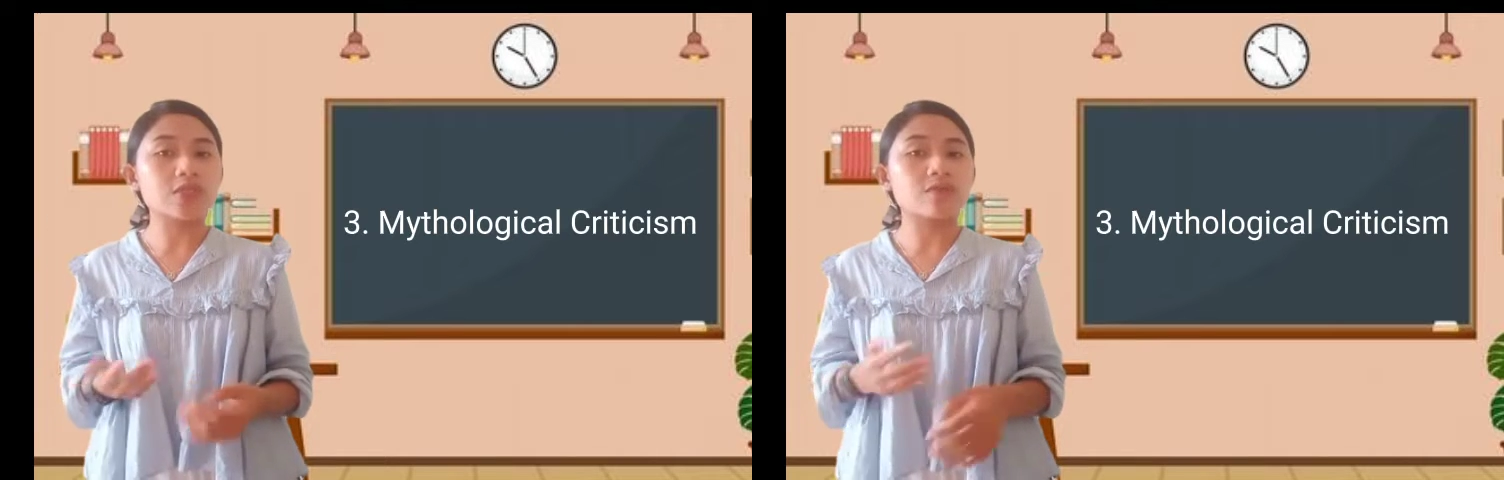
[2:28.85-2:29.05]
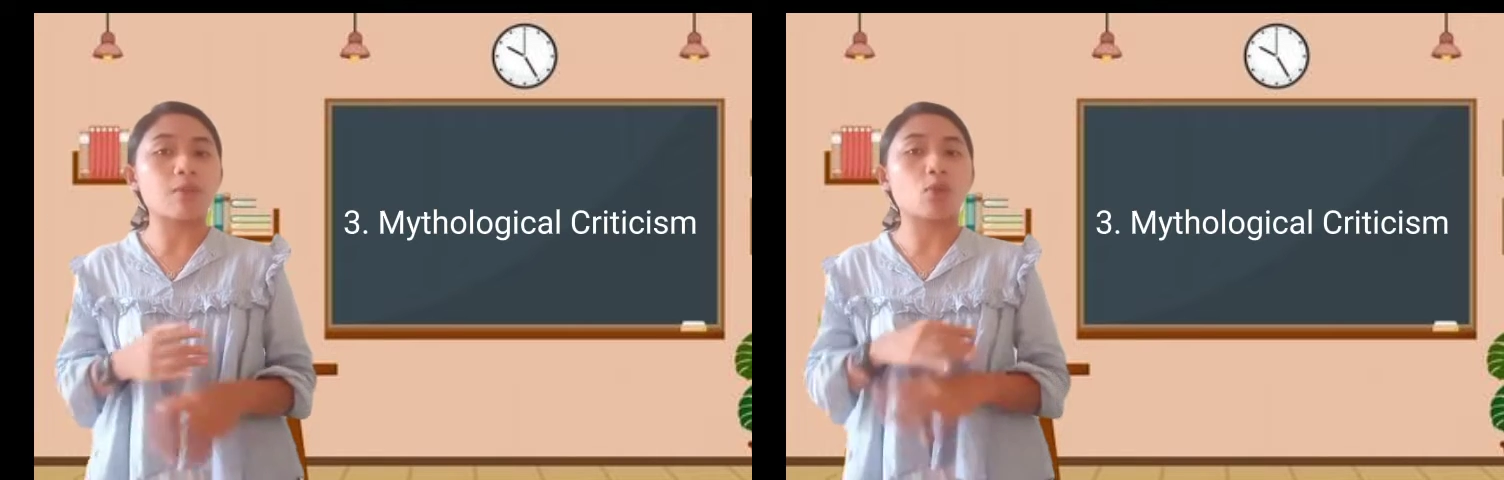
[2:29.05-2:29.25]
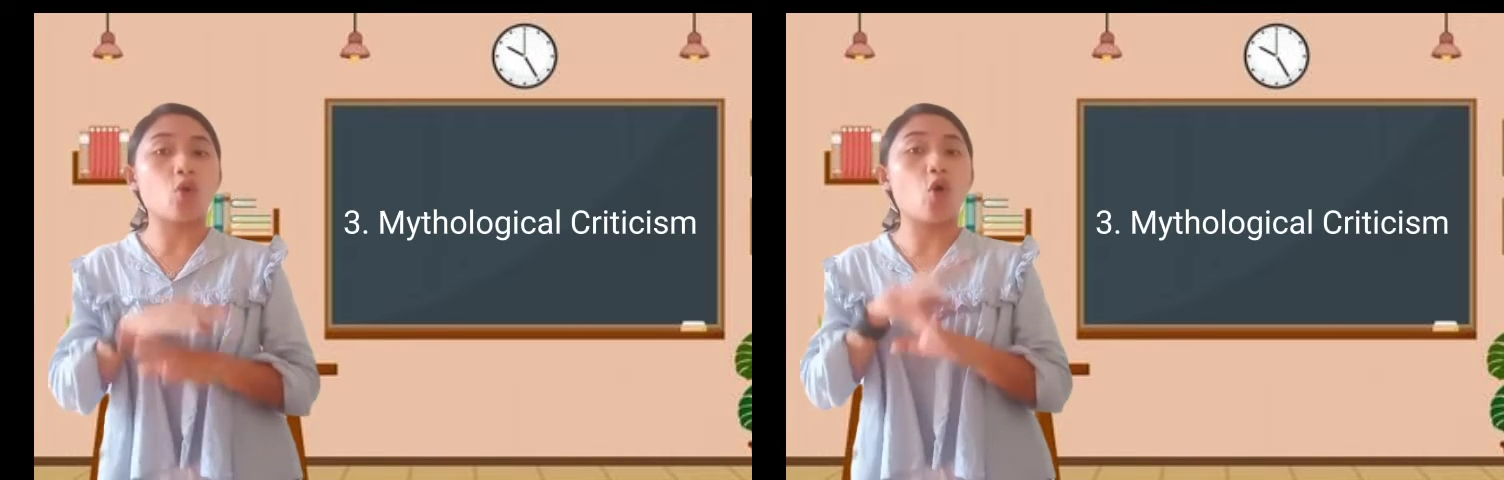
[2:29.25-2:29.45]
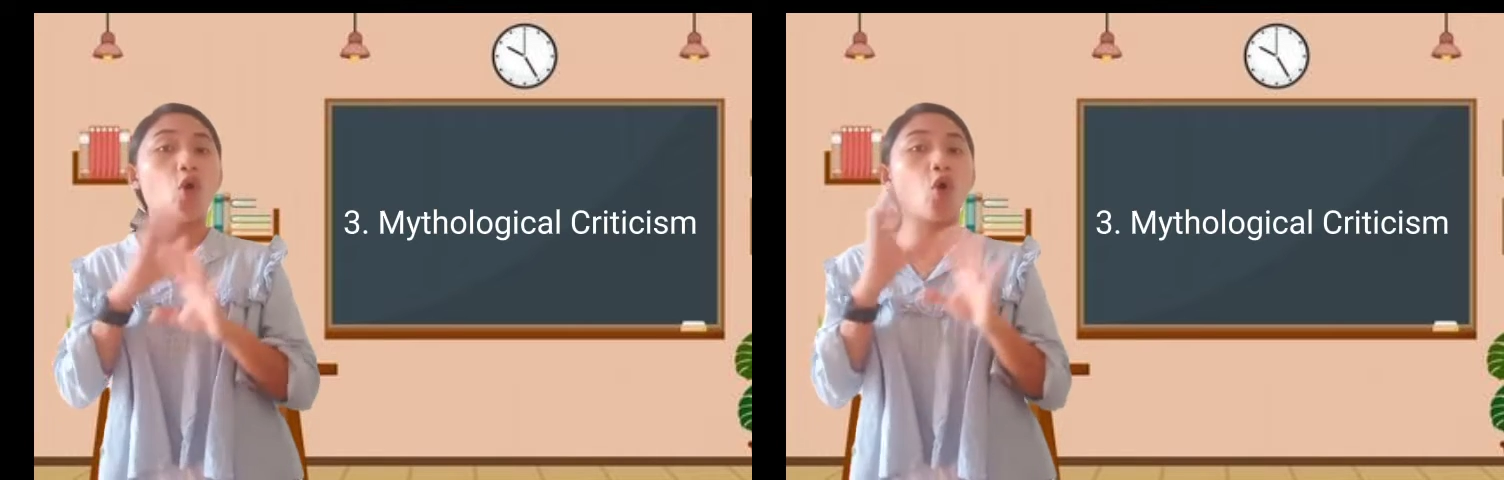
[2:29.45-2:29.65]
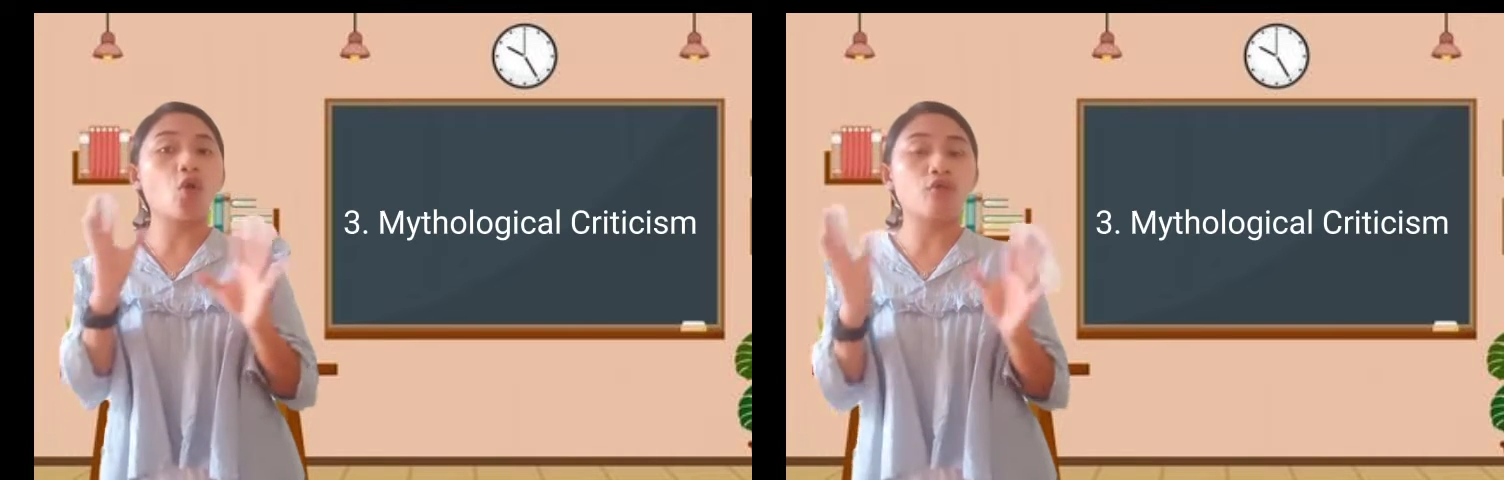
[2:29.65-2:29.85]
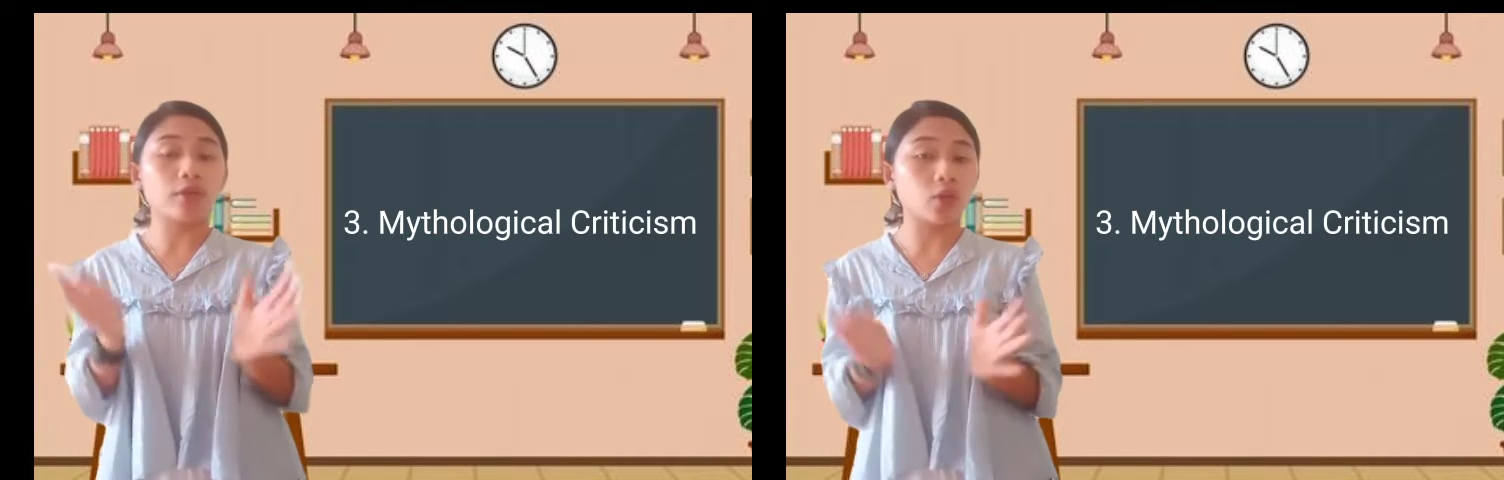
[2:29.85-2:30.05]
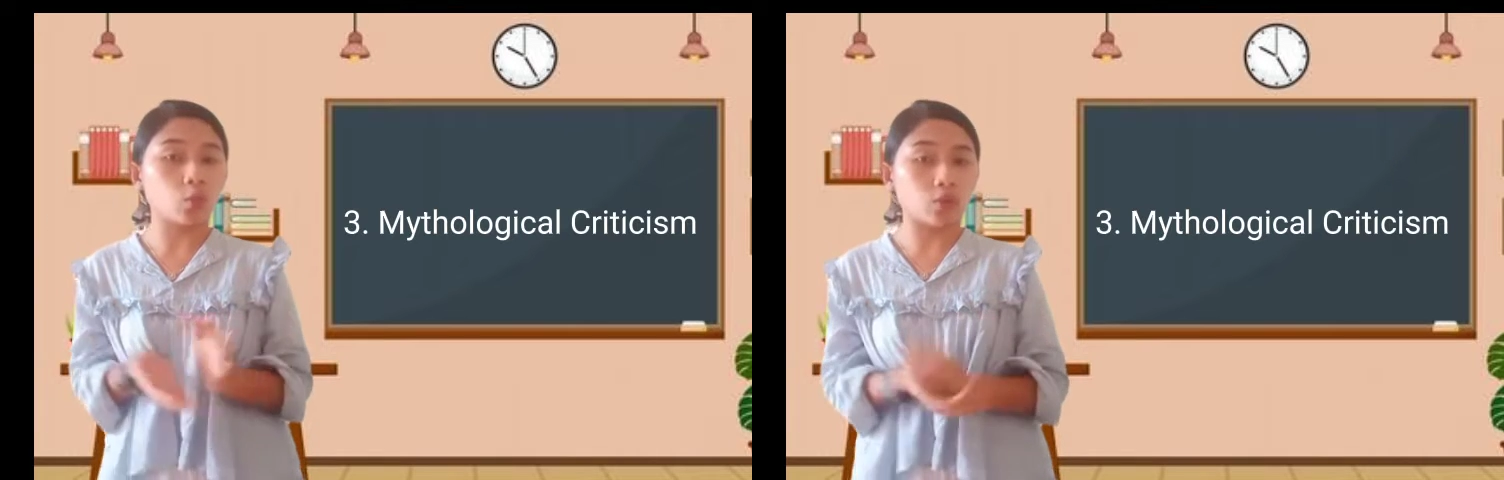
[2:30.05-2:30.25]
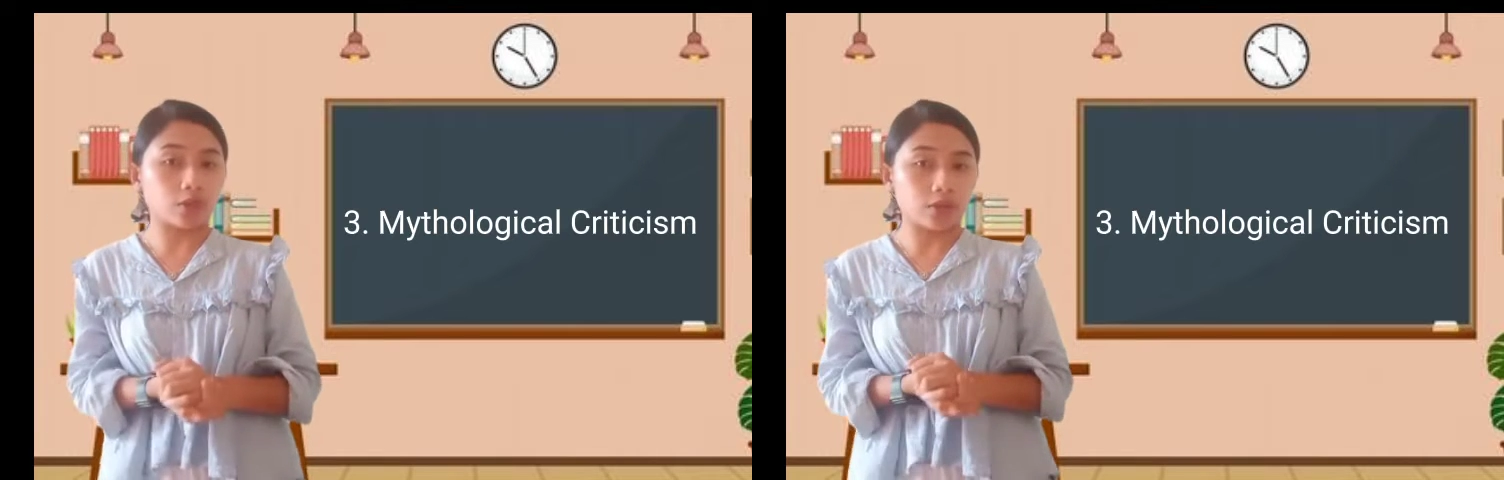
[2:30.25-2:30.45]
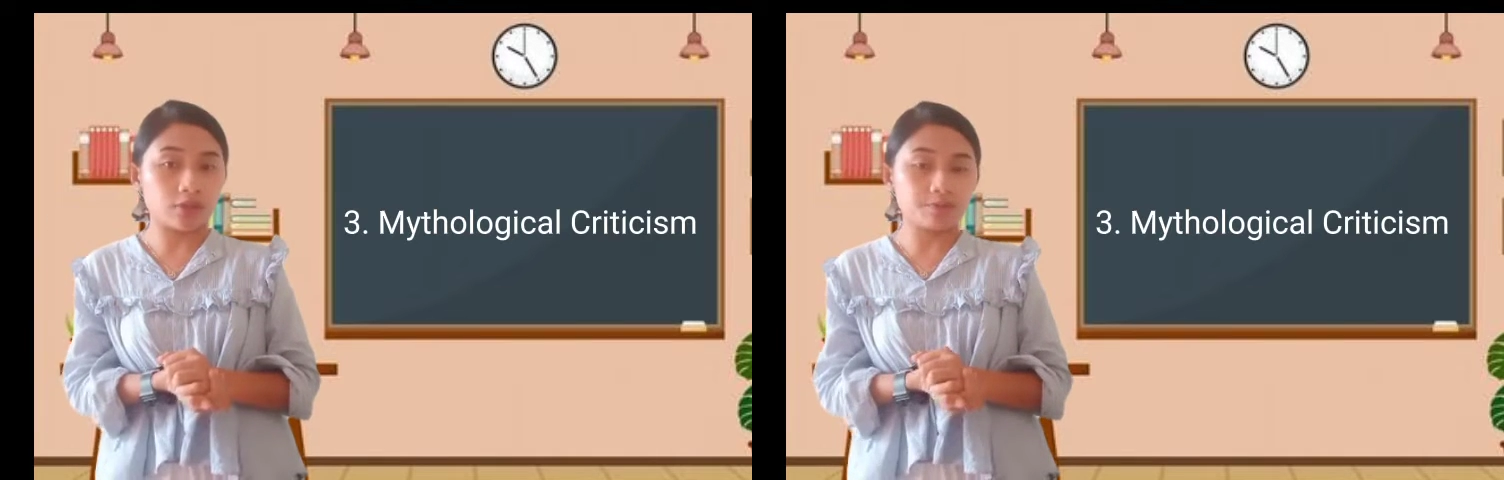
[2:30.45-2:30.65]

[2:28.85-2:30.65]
from all over the world.